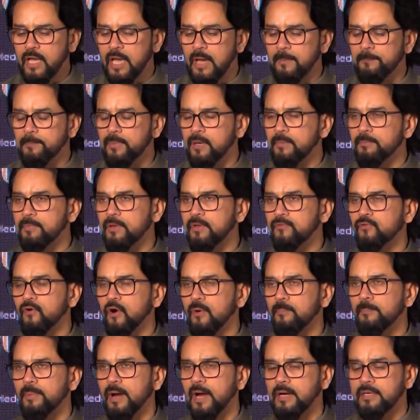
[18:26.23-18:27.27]
apple, B
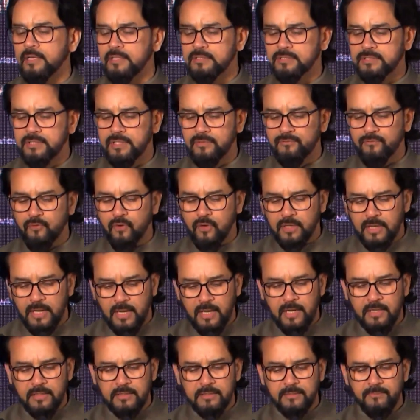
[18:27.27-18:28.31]
for bat and C for
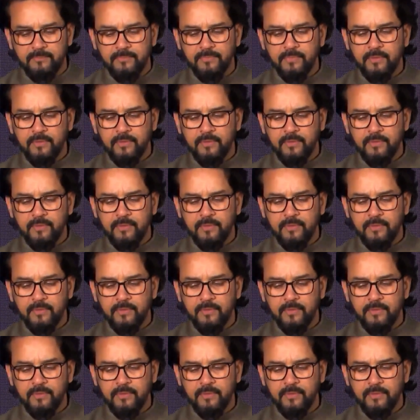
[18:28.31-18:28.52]
cat.